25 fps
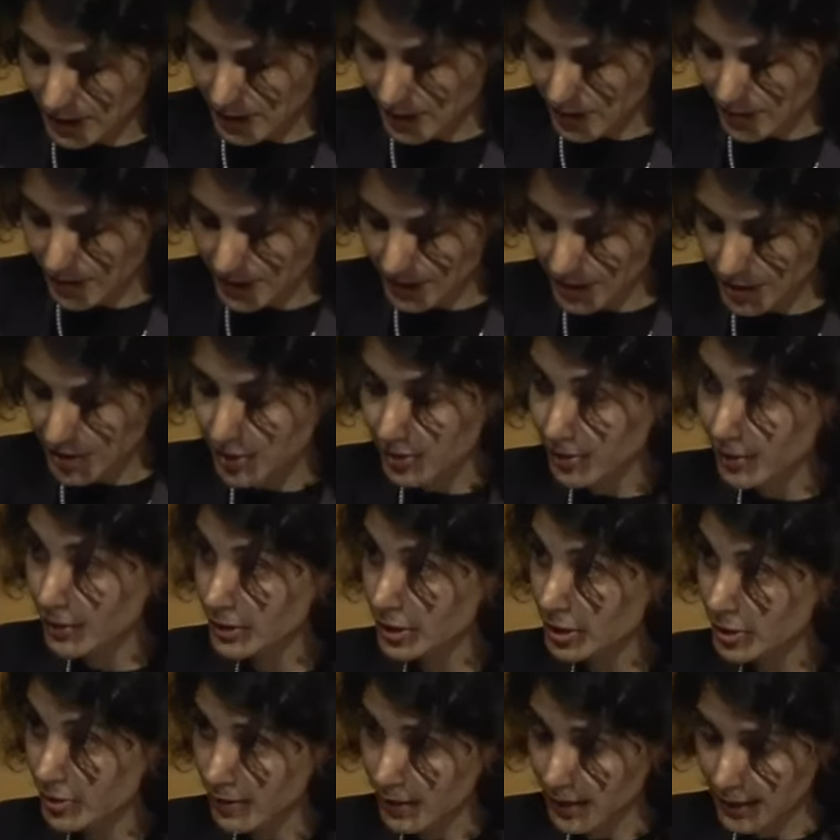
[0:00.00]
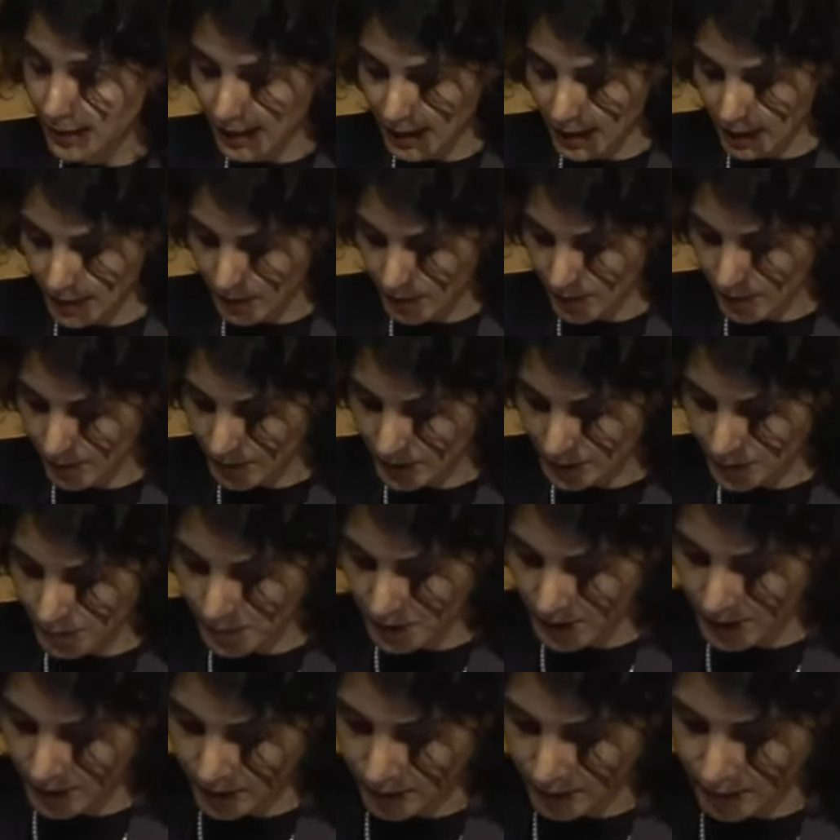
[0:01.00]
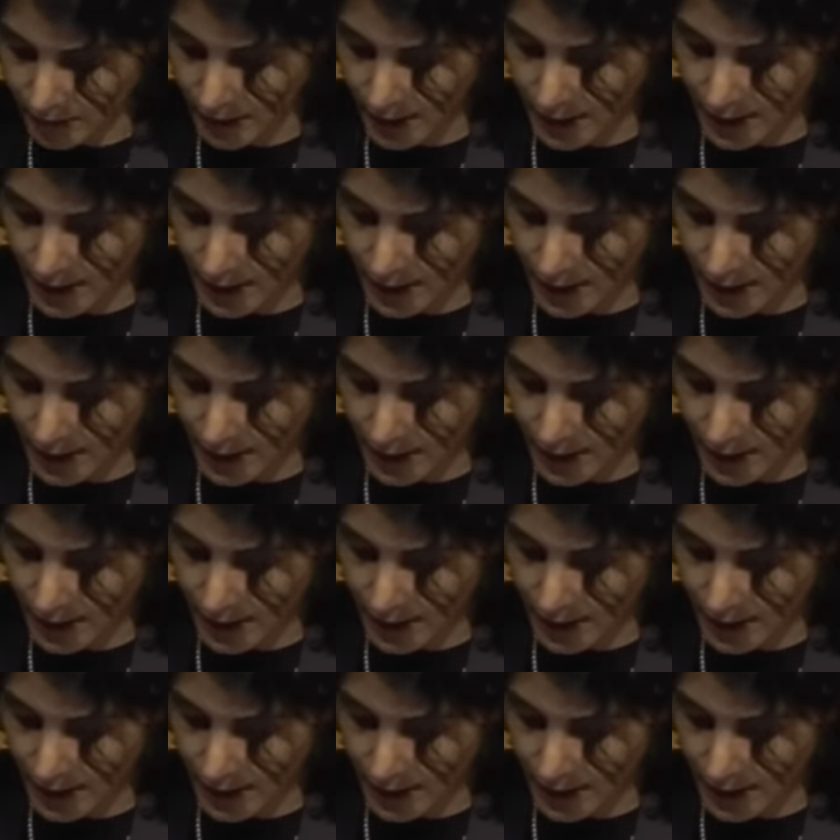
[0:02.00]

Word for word: traditional Q&A with Bill,